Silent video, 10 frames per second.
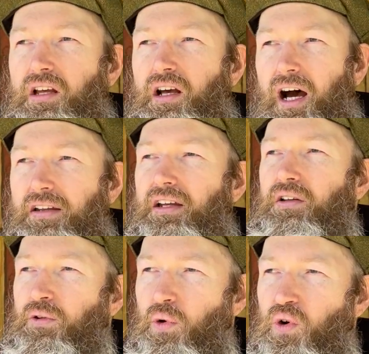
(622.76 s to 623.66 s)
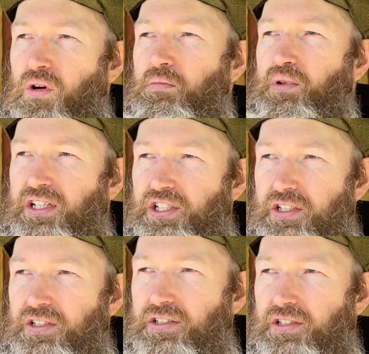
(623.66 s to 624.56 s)
And ignore
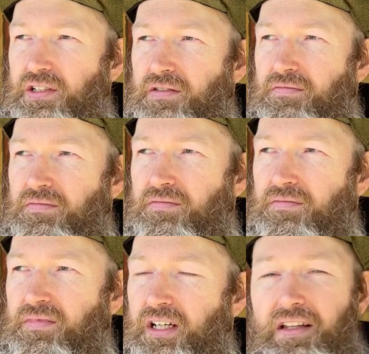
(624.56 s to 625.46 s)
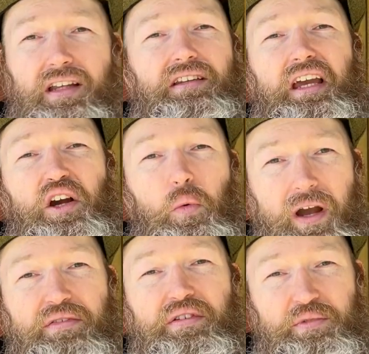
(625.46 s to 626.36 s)
bridges that take
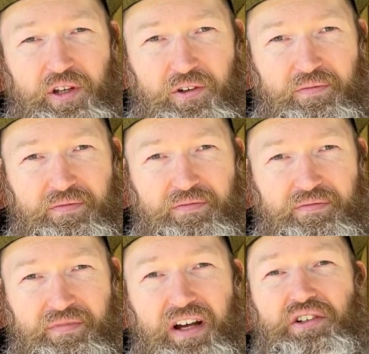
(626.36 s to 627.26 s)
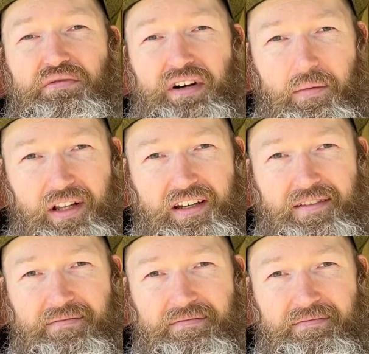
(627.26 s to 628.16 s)
away from you and your family.
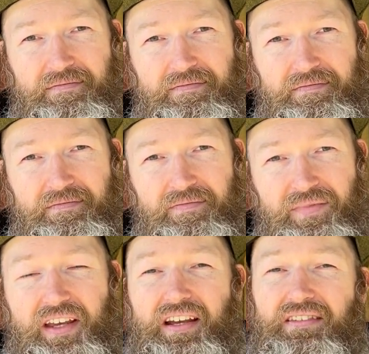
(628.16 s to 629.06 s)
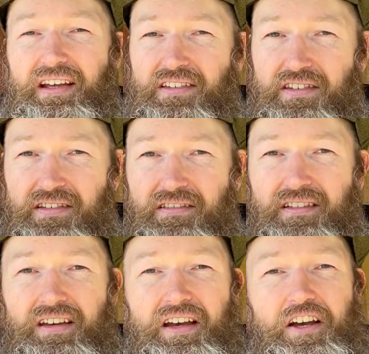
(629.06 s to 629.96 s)
I guess that's
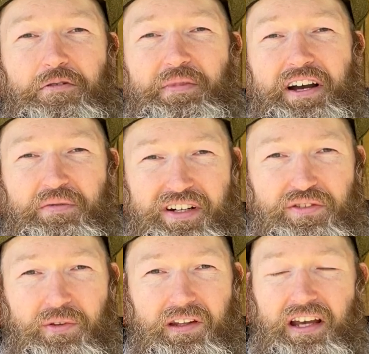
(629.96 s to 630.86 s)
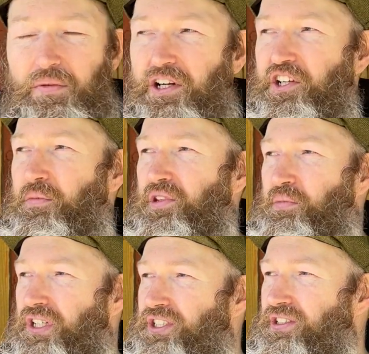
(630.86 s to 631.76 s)
my advice for the day when it comes to
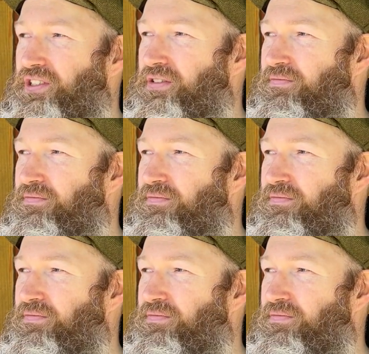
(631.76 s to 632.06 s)
bridges.